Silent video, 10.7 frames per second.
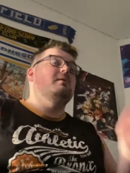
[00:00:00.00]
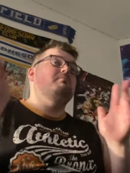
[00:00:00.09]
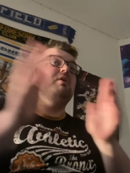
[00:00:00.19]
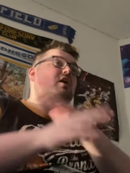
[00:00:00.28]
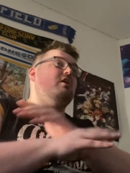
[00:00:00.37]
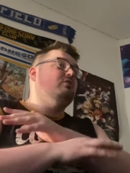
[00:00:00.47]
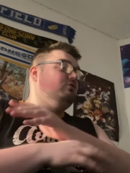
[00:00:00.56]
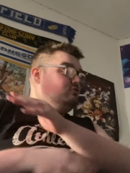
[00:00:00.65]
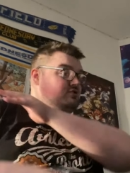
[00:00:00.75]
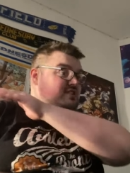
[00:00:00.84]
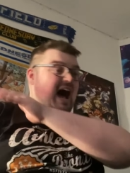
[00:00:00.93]
but
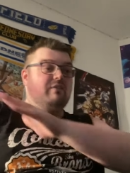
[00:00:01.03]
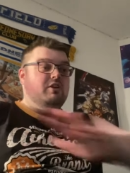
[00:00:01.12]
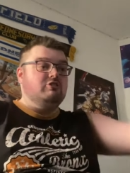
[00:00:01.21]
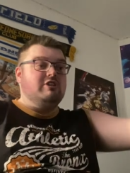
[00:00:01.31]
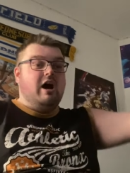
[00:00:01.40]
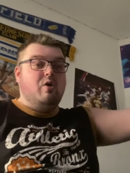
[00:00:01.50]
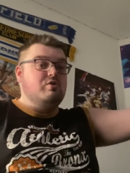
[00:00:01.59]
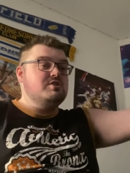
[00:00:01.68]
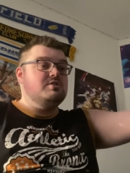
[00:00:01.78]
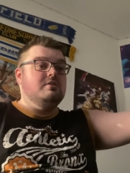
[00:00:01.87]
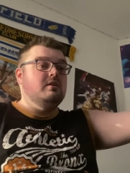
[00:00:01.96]
down the
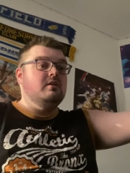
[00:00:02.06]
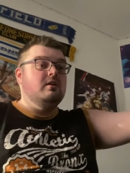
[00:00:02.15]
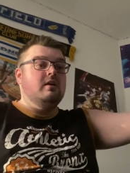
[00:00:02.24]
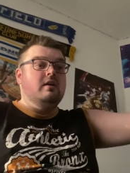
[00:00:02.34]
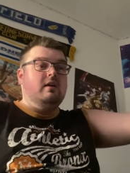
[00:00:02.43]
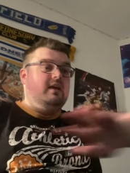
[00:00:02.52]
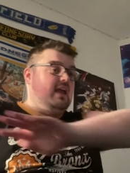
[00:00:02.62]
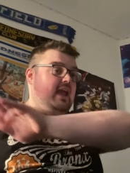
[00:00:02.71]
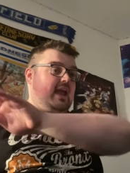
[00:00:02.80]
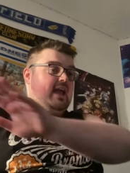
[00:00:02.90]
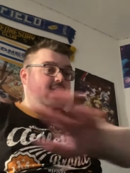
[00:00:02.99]
road,
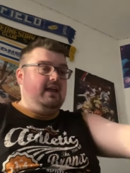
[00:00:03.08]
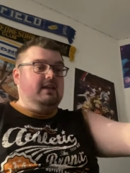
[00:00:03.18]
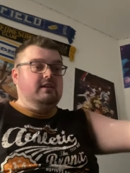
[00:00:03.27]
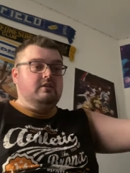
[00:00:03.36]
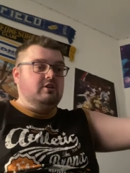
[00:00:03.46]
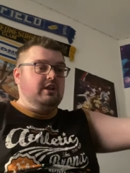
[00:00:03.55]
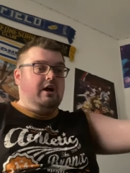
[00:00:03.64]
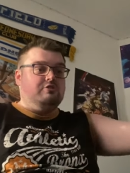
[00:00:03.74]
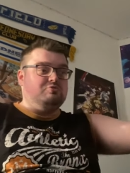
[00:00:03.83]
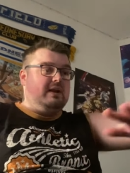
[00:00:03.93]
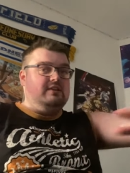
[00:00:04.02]
in you know
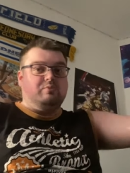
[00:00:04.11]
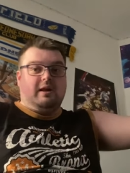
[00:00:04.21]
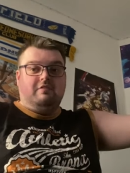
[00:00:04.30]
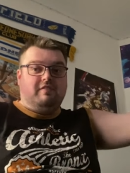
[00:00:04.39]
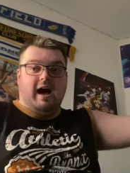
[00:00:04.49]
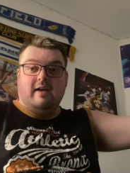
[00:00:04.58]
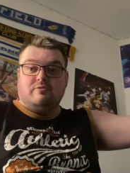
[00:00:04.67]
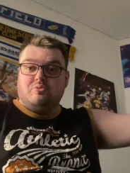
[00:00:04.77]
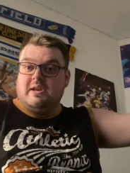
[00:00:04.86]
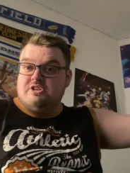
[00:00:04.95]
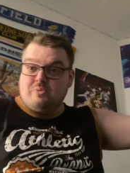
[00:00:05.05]
2025,
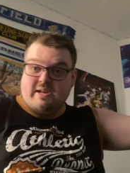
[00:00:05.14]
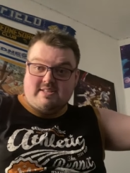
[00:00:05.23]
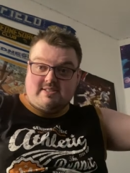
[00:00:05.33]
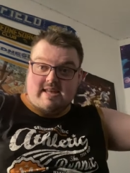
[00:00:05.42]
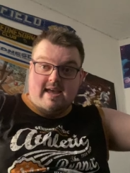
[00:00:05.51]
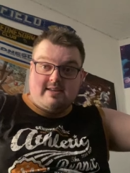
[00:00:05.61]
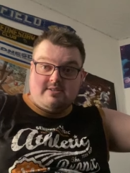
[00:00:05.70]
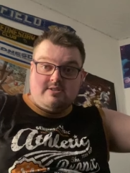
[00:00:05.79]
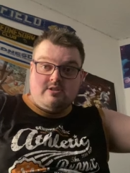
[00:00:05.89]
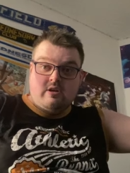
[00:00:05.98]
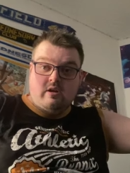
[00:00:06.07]

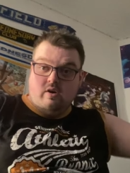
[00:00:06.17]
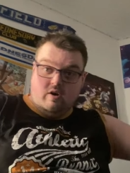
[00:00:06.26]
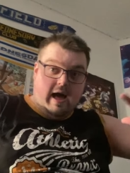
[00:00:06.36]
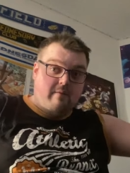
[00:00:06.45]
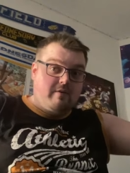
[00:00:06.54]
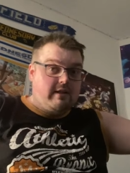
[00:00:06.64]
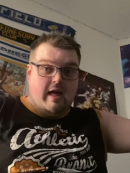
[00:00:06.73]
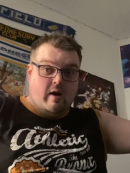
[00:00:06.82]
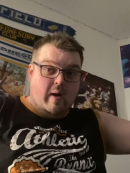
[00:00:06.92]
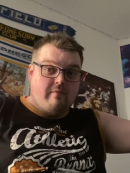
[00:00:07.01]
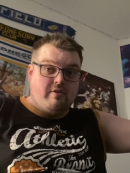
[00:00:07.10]
2026, or about
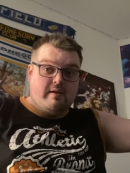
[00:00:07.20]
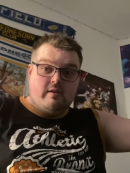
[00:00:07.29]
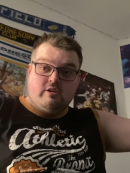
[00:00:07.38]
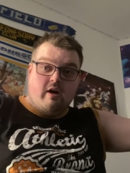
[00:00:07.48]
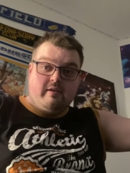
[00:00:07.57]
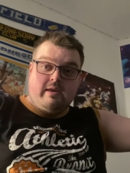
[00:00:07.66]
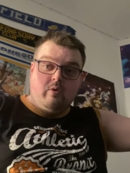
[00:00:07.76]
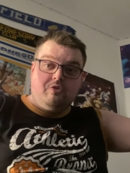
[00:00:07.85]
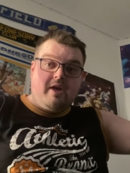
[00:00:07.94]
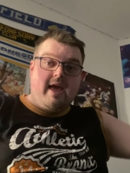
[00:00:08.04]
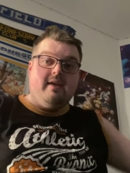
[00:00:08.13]
however long it will
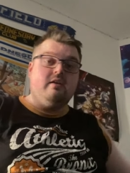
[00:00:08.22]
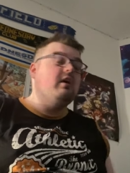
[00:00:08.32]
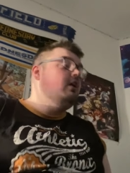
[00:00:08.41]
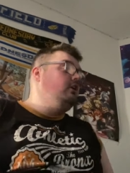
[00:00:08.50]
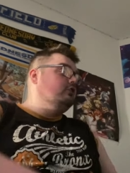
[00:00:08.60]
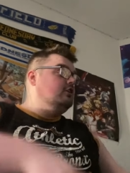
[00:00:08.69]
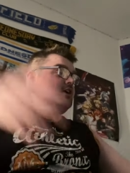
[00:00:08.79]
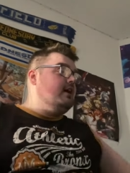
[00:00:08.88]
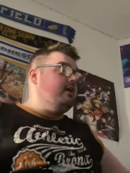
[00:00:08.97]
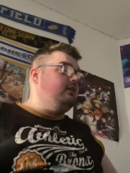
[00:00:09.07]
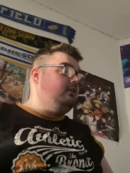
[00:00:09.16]
take, look
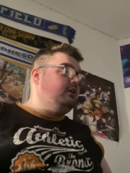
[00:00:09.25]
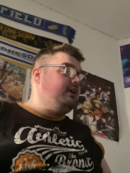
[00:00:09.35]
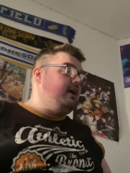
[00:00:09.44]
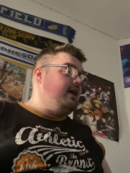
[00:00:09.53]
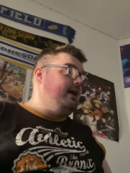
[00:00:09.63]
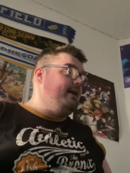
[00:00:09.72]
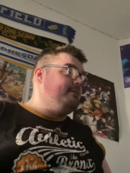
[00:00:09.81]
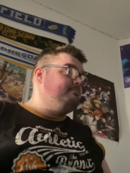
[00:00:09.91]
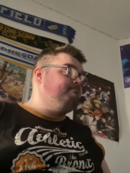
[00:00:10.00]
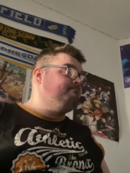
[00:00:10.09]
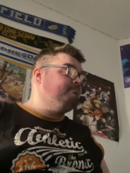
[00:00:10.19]
at look at
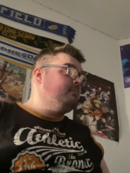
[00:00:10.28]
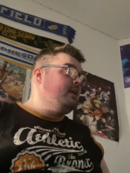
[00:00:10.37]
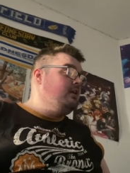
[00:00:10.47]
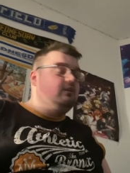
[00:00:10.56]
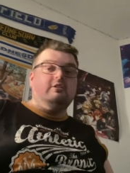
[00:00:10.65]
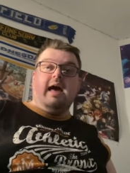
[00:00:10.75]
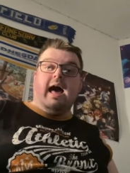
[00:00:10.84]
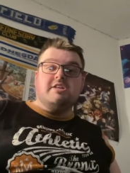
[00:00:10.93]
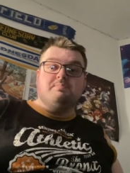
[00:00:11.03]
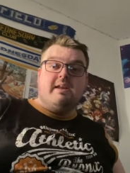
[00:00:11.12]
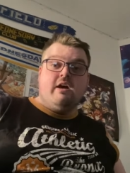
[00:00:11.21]
um look at
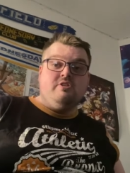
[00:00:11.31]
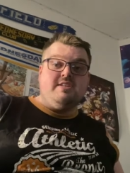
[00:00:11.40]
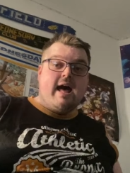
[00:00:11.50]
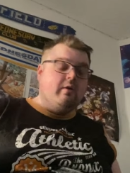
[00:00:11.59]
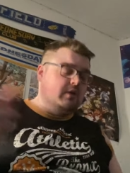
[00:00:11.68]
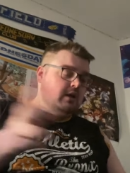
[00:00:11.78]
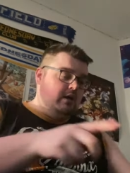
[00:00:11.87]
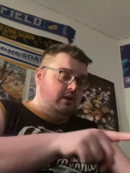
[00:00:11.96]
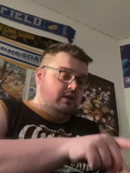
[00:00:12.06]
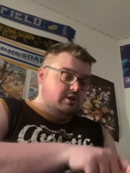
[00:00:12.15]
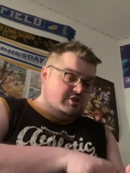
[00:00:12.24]
Hazbin Hotel.
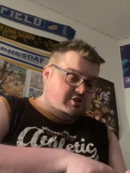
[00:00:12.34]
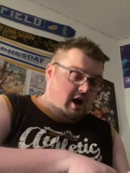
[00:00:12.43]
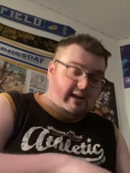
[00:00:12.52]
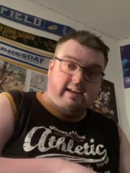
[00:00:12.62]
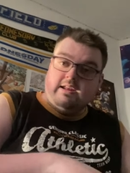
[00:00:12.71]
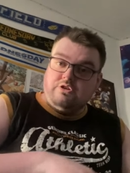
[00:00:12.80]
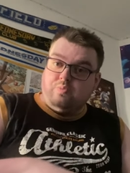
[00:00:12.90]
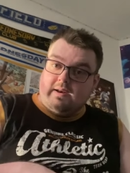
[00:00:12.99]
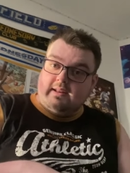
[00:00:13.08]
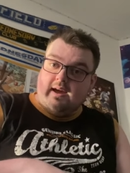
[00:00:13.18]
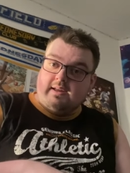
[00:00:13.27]
Started in
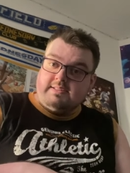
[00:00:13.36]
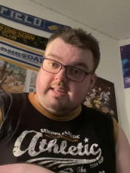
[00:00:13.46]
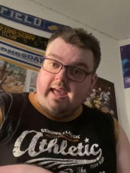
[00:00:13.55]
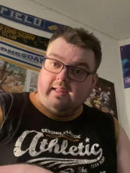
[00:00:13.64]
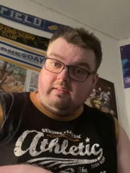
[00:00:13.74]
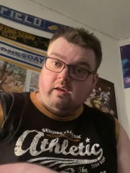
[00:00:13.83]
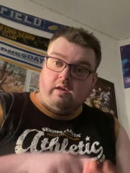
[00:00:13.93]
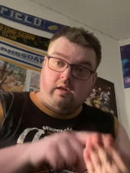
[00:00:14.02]
2019,